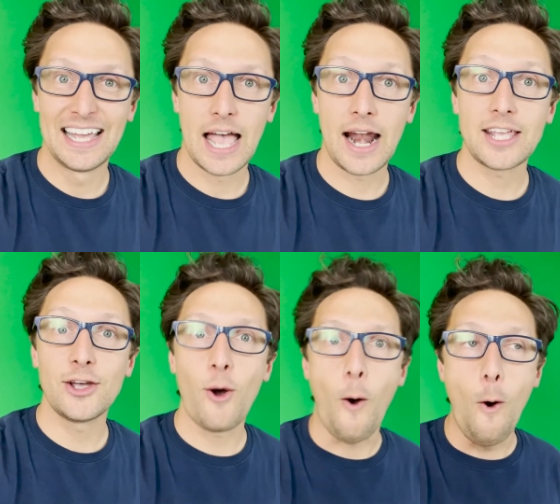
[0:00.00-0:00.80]
and I can
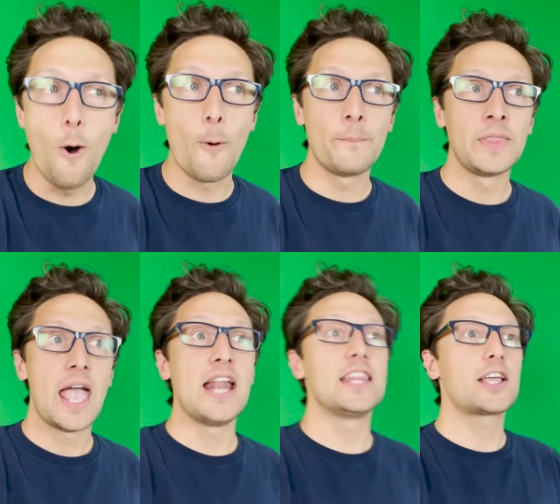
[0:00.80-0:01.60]
go home
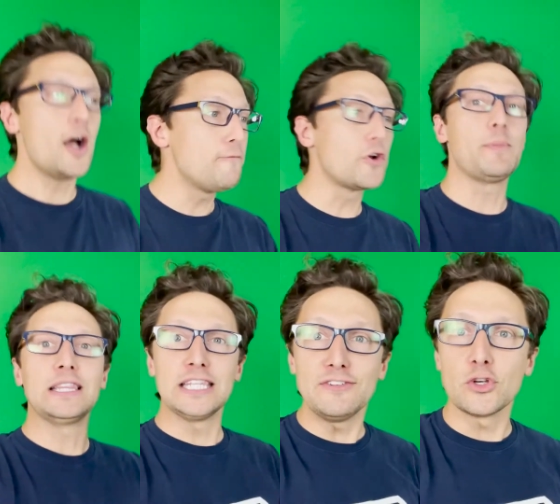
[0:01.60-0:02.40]
and in the comfort of my
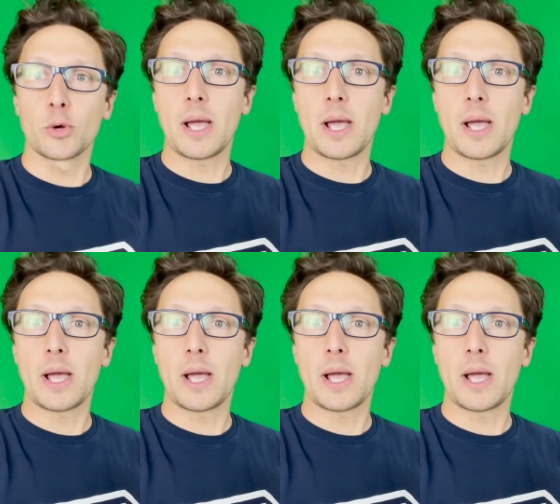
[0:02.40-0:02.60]
living room,